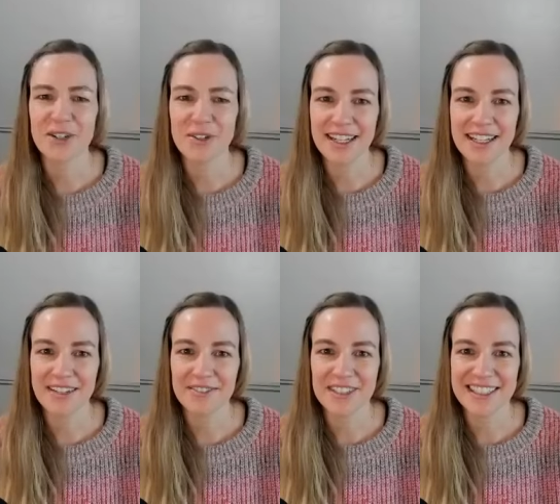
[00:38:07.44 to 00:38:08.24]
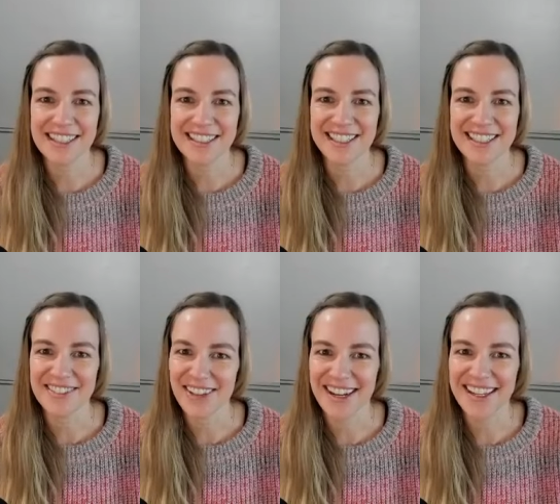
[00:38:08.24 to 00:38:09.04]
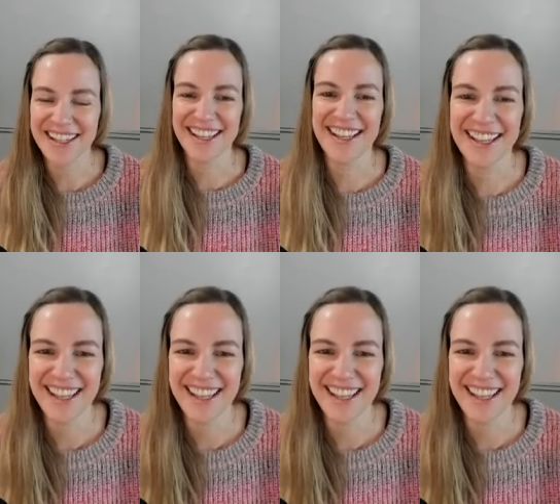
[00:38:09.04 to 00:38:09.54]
a great conversation, Tavona.